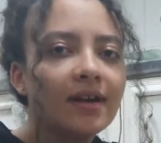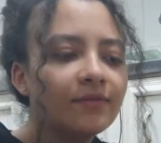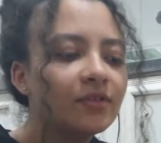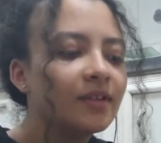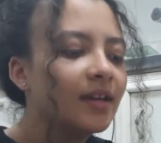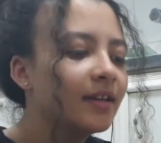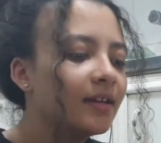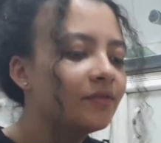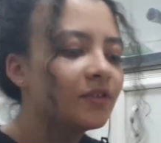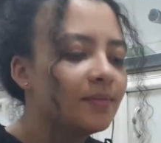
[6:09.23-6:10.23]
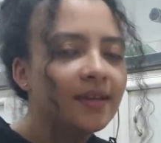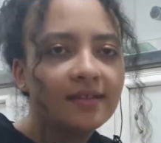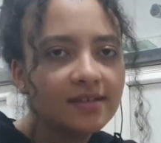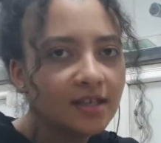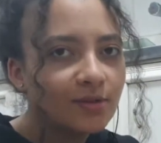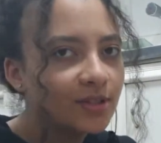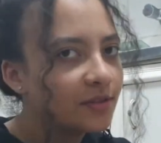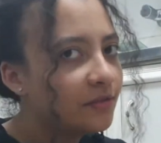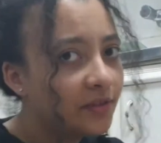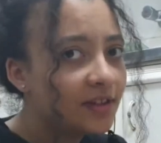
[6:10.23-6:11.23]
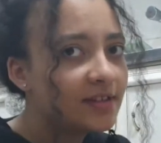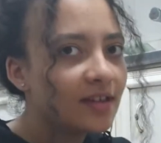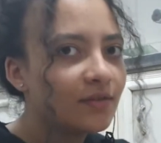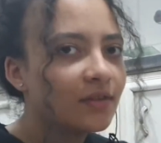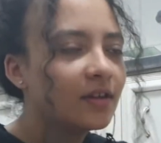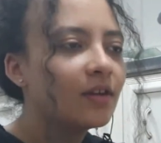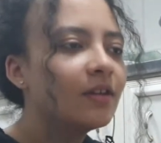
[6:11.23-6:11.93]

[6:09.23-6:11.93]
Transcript: after that, after I made the sandwich, after I finished everything,